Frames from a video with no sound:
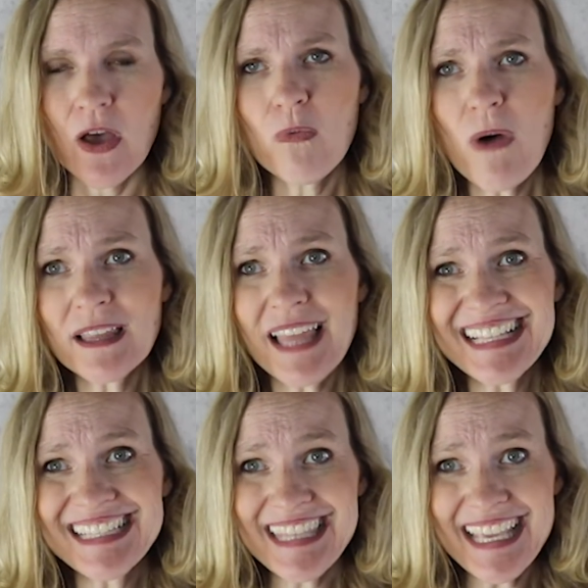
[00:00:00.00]
Well,
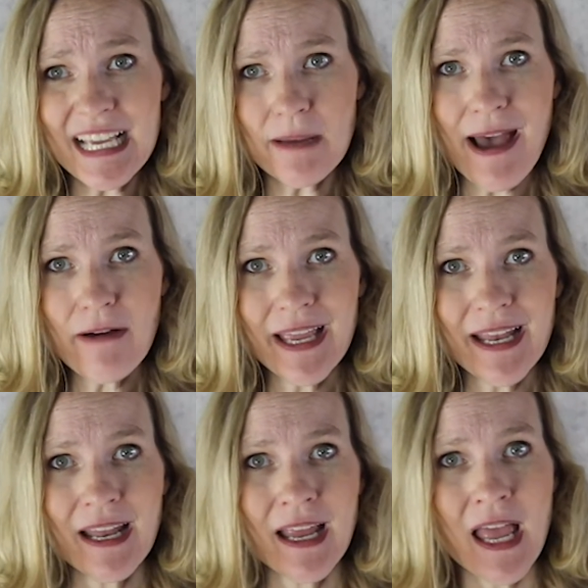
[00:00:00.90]
let's think about it.
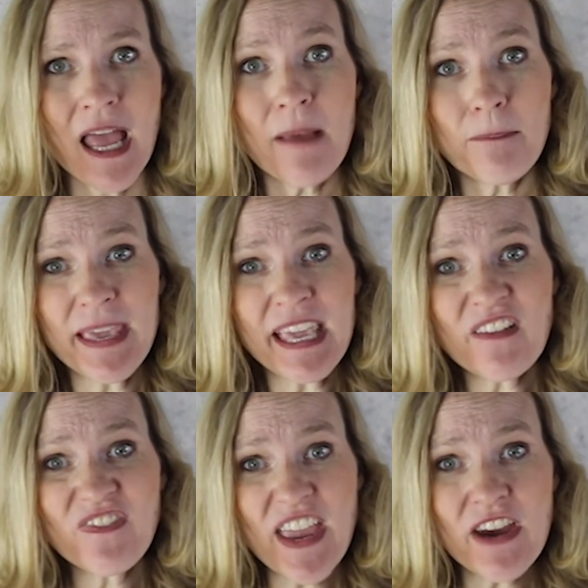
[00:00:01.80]
Being
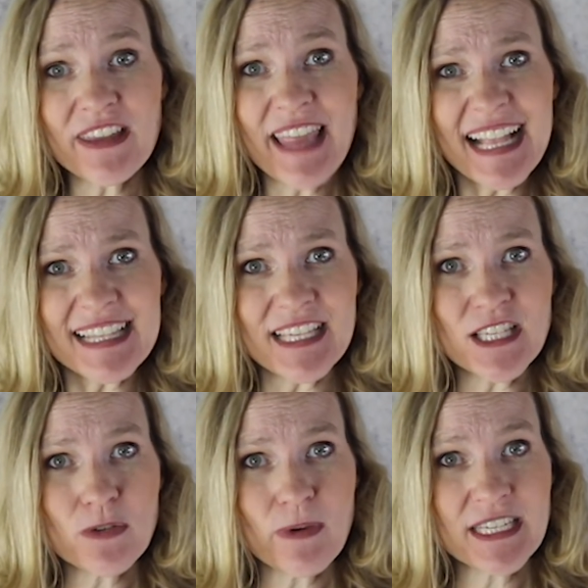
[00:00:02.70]
fair in that
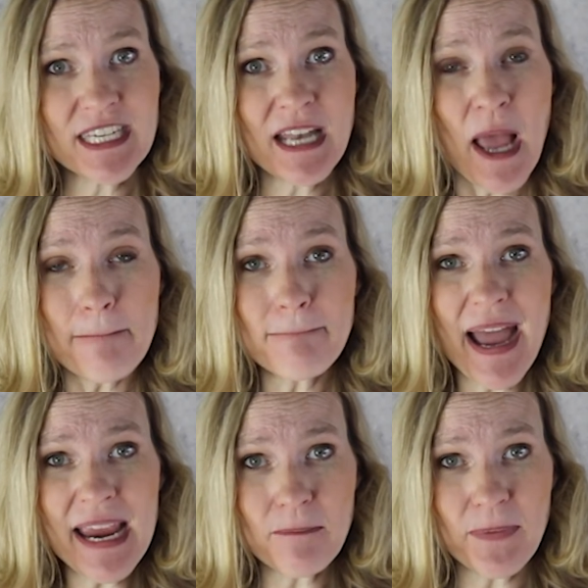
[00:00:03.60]
situation
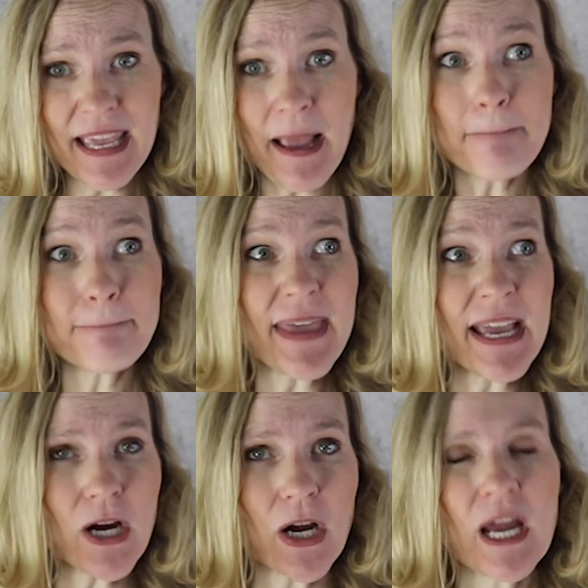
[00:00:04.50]
might be
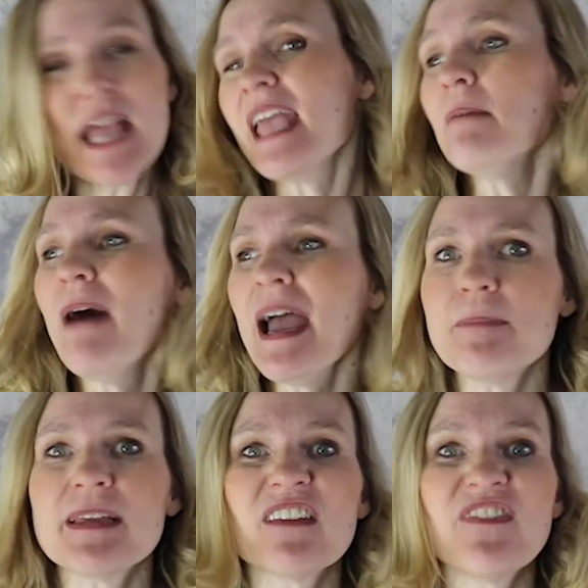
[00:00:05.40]
bigger. It might
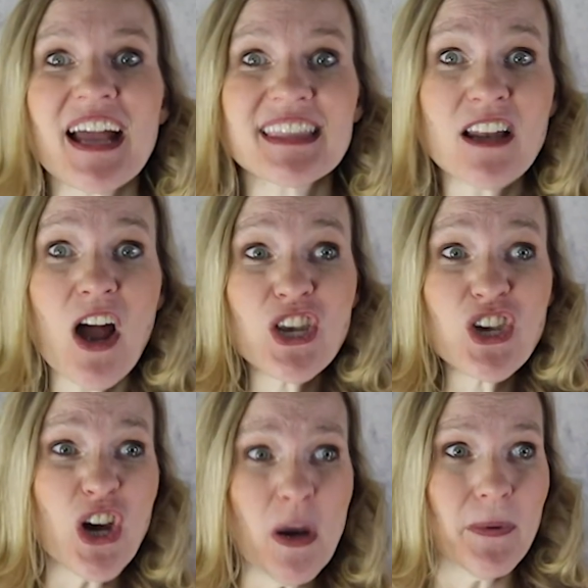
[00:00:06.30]
be the fact that on
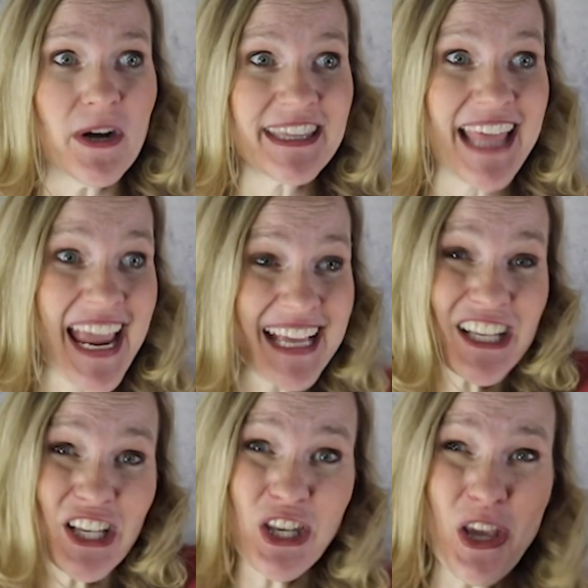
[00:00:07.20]
your birthday,
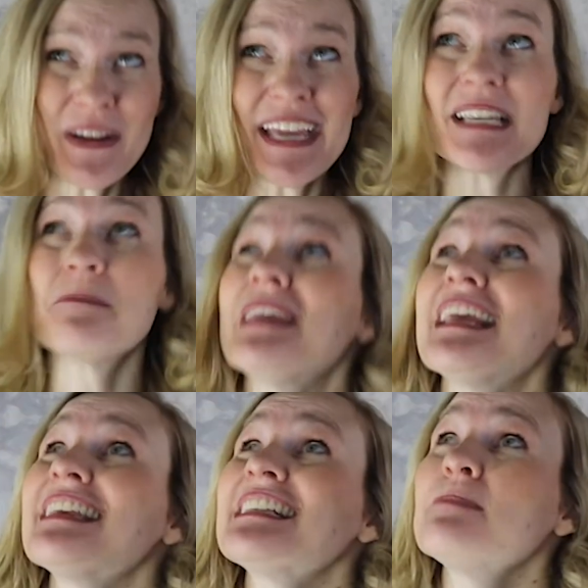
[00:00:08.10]
you get to be
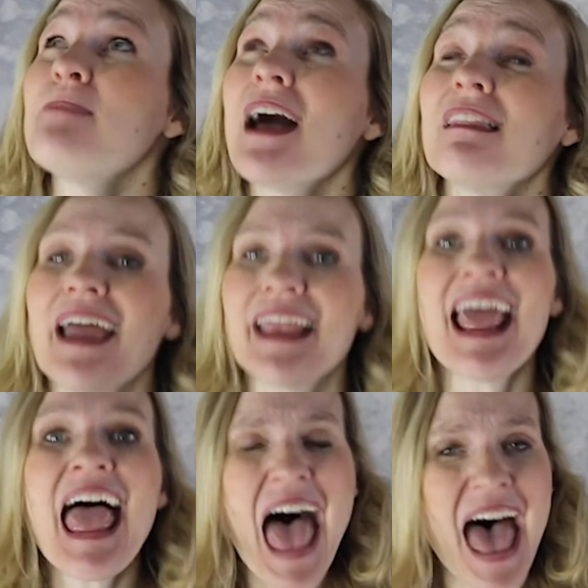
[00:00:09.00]
in the spotlight.
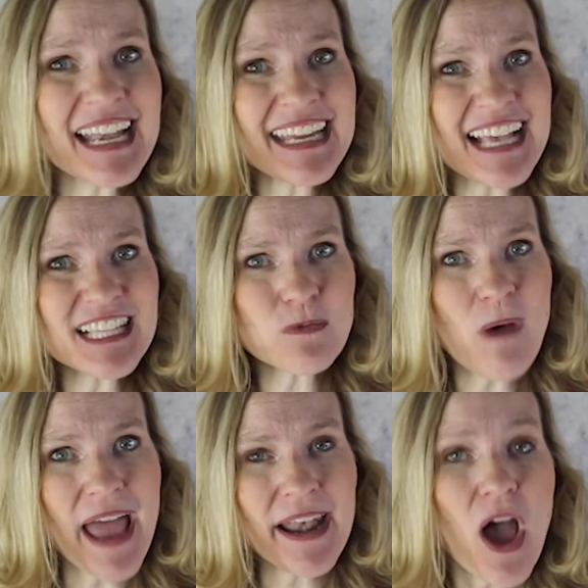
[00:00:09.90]
And guess
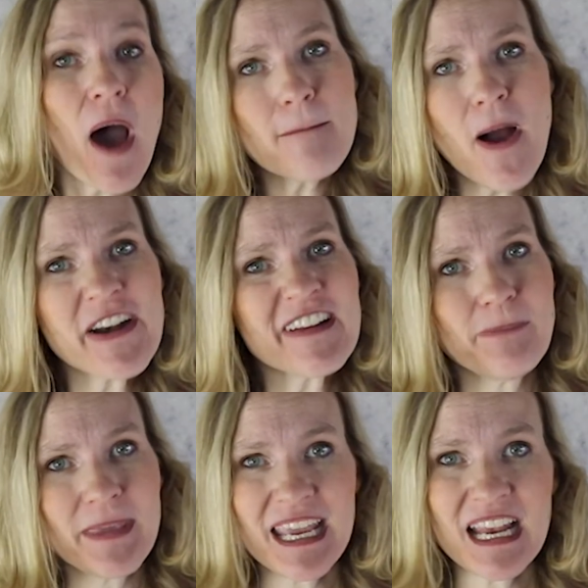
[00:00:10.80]
what? Part of
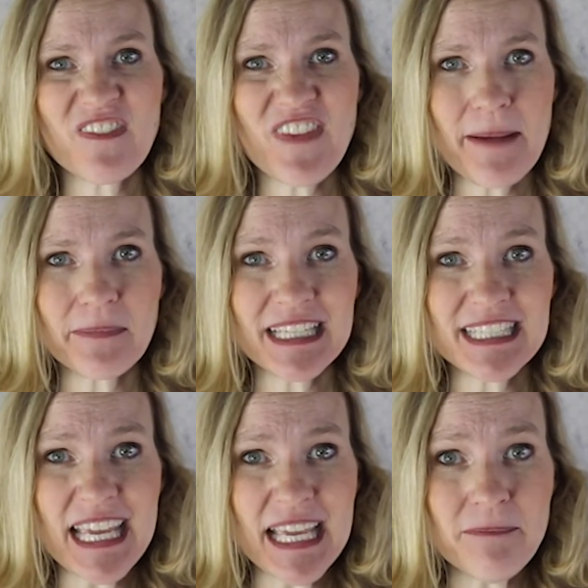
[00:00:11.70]
being in a family
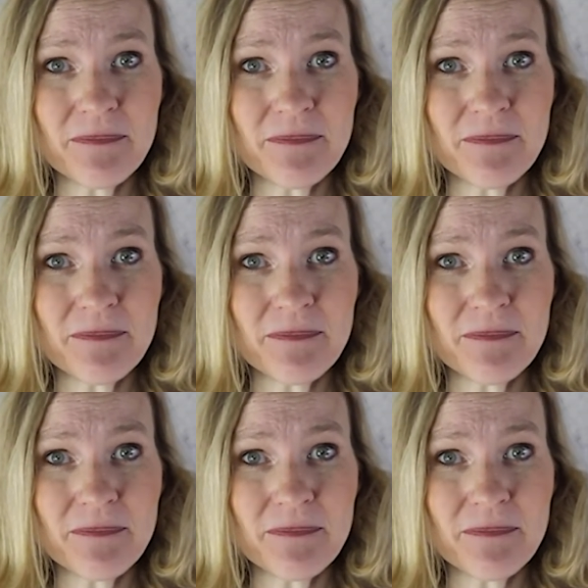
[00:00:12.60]
team